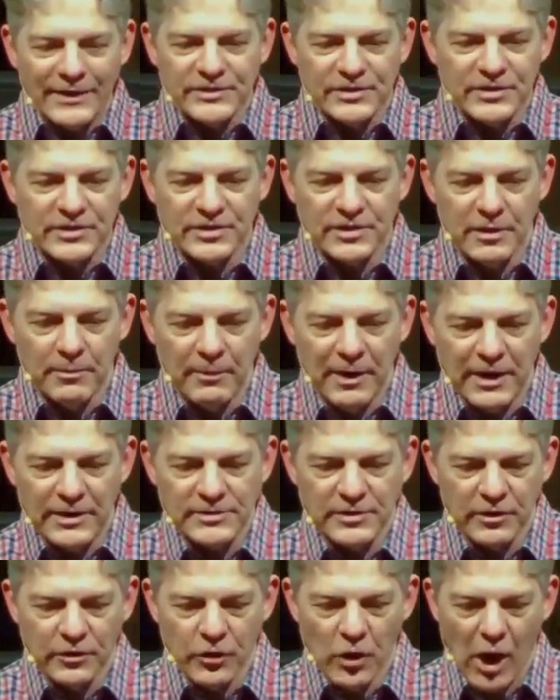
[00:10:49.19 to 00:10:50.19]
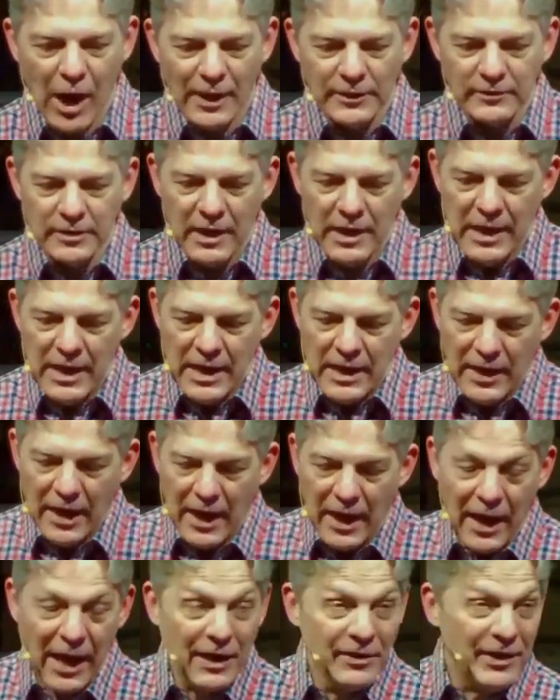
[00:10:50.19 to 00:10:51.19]
and that's just an amazing thought.
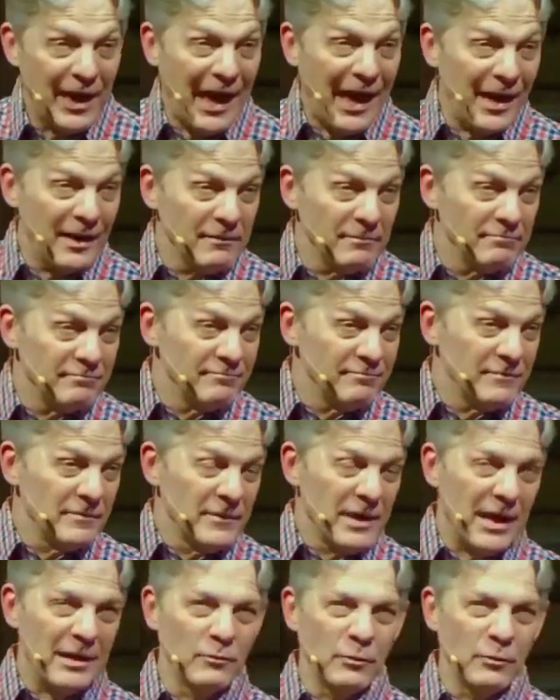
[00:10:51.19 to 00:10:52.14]
Uh, and then,